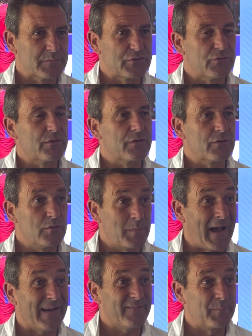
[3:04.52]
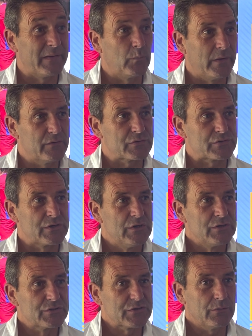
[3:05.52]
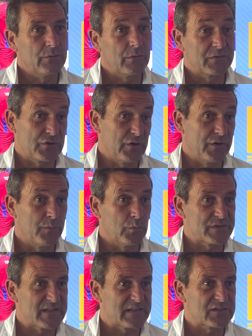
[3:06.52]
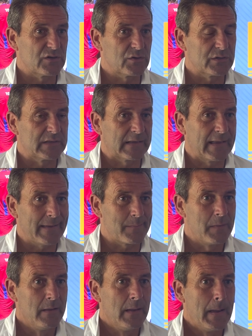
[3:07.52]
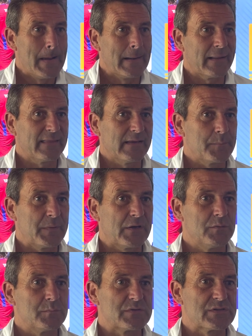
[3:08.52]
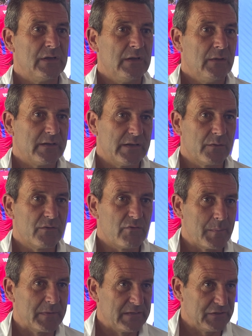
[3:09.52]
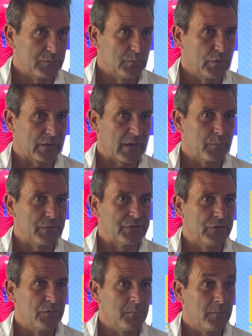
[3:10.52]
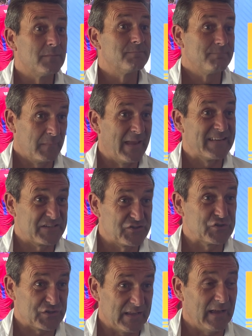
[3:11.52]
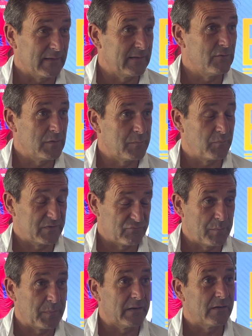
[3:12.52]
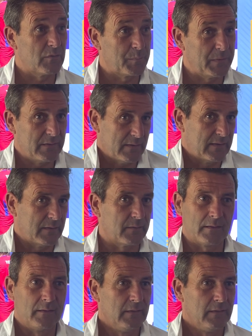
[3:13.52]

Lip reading: majority of the group have been with us, so certainly the ones that started the game. And I think it becomes, you know, the repetition work that we do is just that. It's repeat and repeat. I think